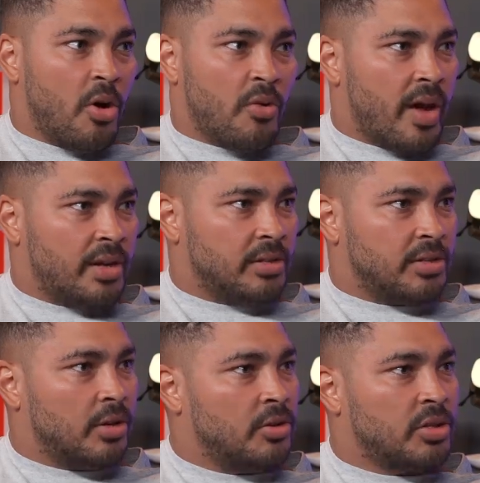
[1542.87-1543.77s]
motivators are
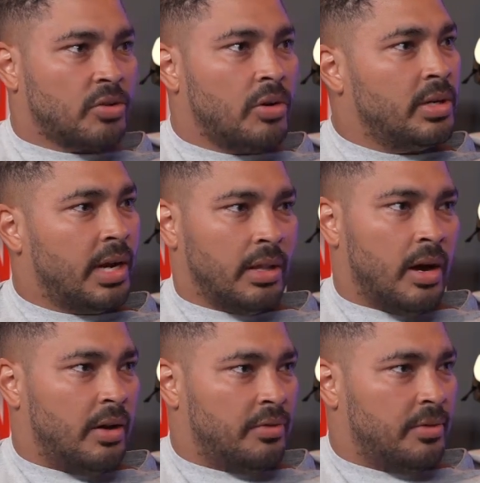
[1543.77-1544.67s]
so strong in our
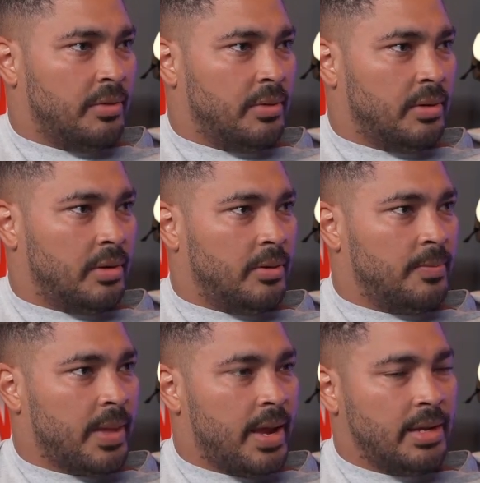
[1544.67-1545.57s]
life,
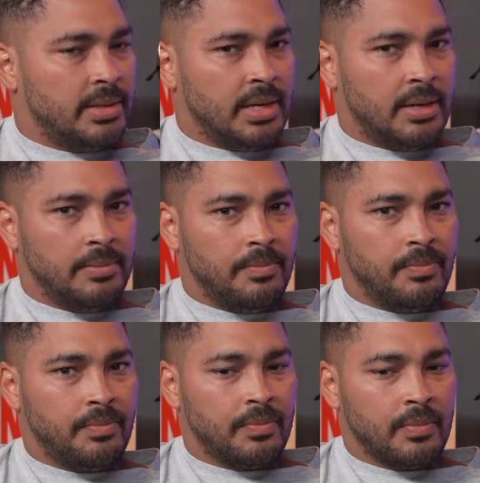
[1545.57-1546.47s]
and
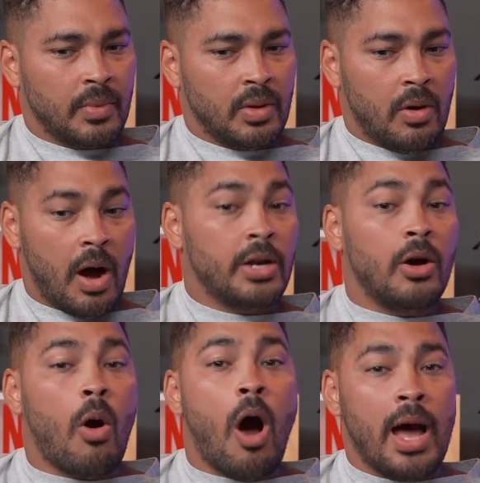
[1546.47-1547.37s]
I
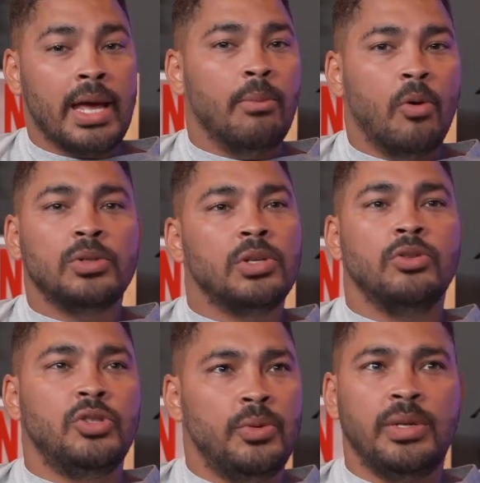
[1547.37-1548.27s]
know I am also
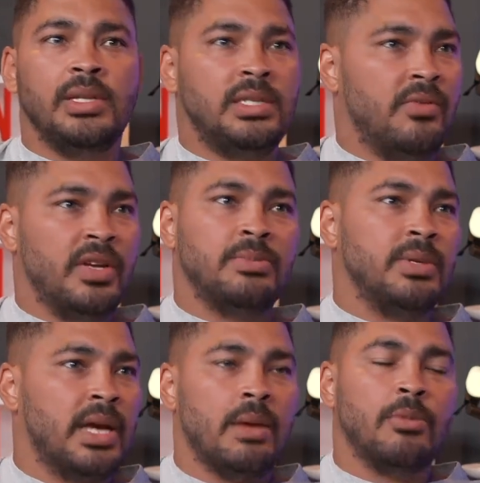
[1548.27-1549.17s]
doing this
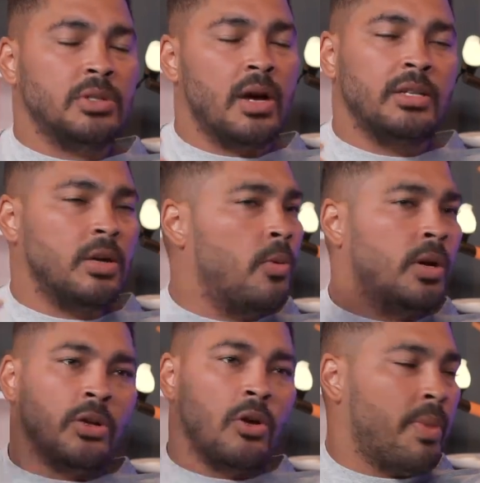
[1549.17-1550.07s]
investment game because I don't want
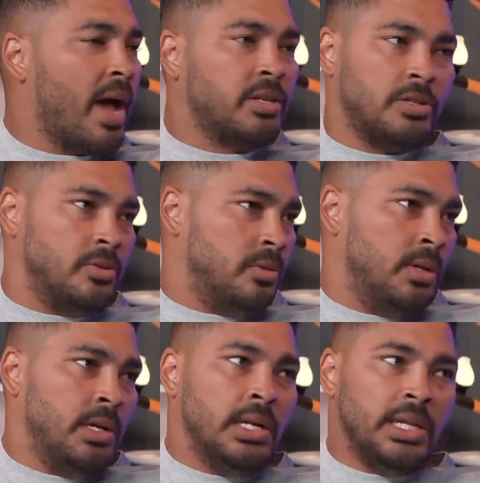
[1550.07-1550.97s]
to go back to
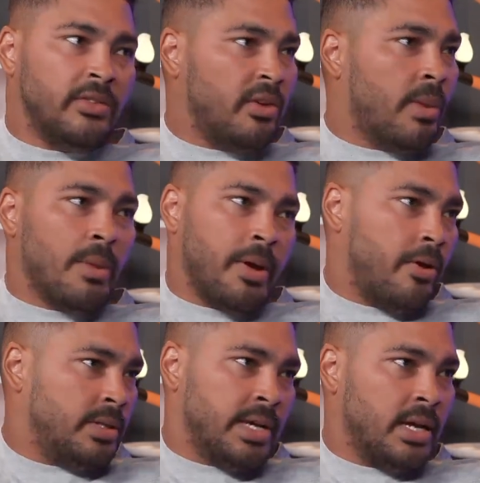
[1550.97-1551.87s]
living at my
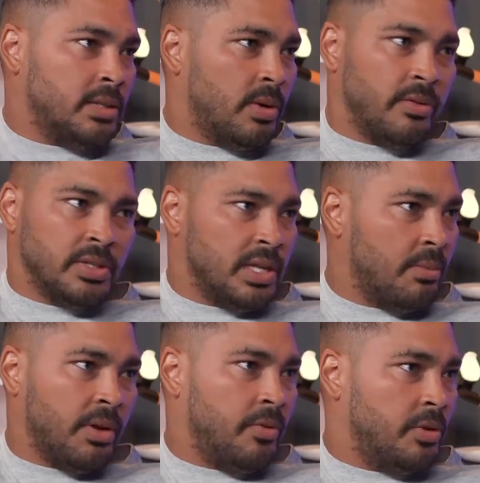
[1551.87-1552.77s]
parents' house when I've just had
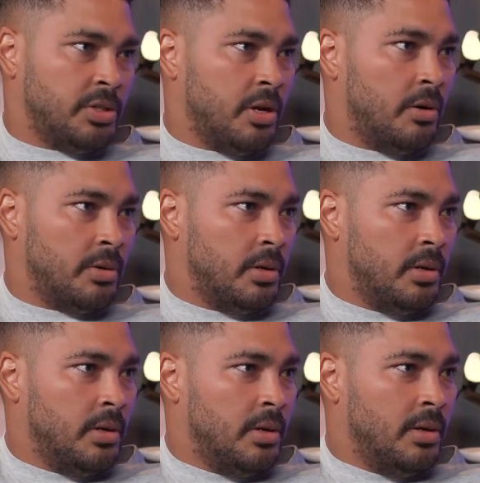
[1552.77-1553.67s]
my first child.
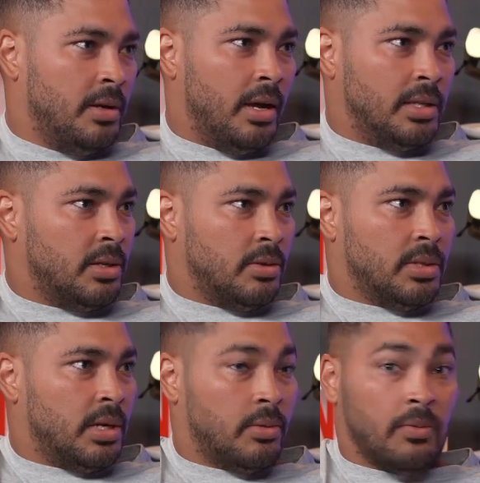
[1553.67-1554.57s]
And so it's
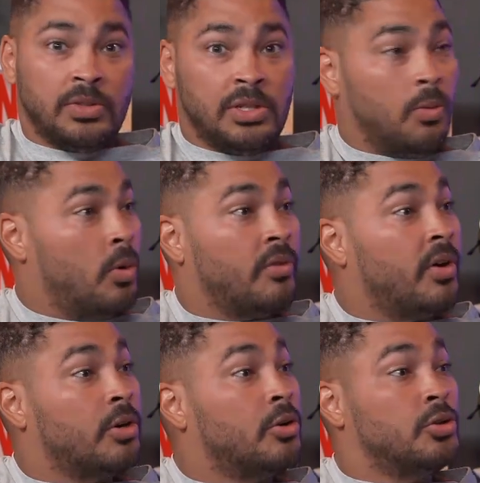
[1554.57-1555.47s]
like, shit, what have
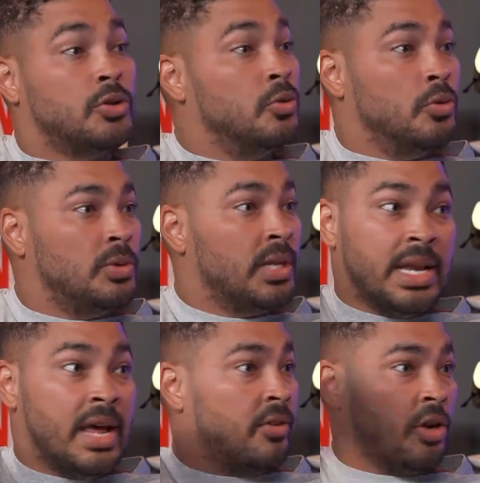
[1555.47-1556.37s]
I got to do to
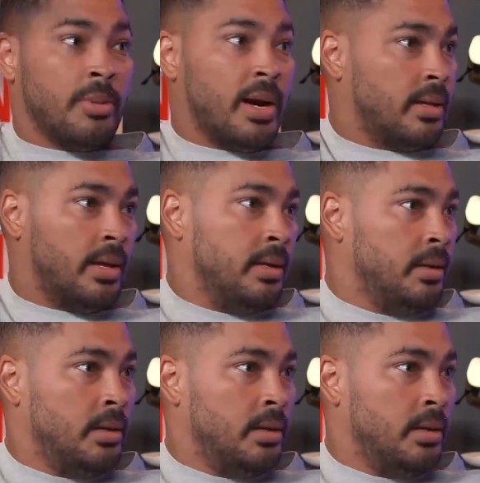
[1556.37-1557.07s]
never go back there?